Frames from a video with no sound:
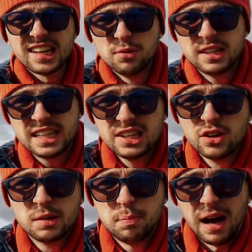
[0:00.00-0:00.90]
I'll see
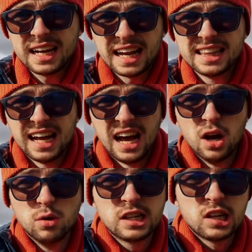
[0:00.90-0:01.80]
you back in the
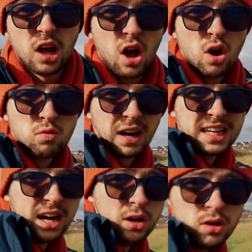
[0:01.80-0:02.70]
house
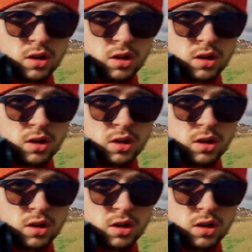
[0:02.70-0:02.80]
right now.